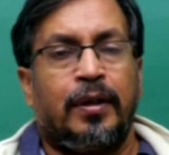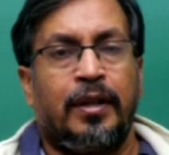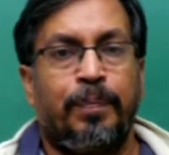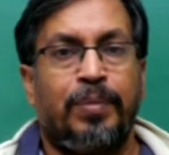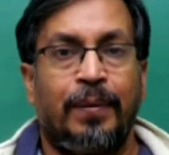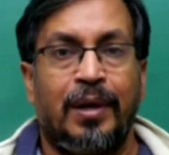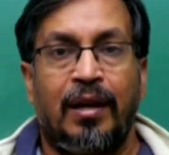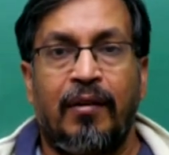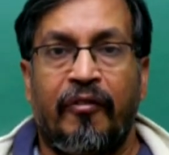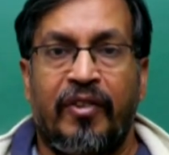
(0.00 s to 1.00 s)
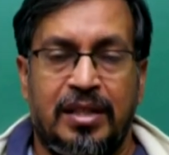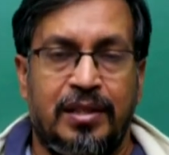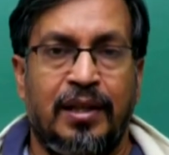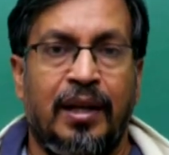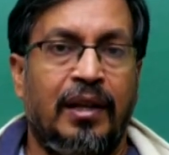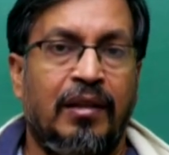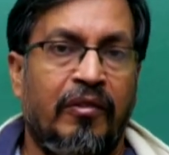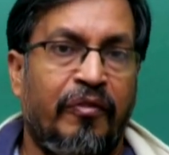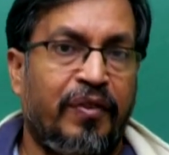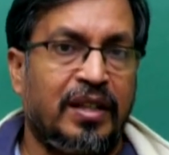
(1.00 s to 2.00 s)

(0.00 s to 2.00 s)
Diploma first year,